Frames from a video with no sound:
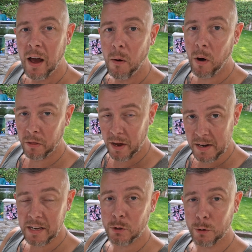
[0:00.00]
while they
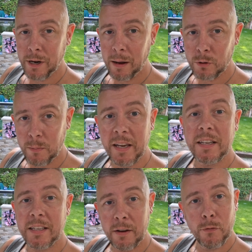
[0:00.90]
need to adapt to make it
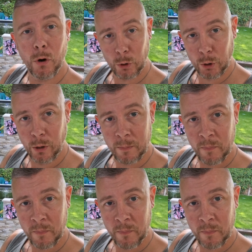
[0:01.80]
safe for us.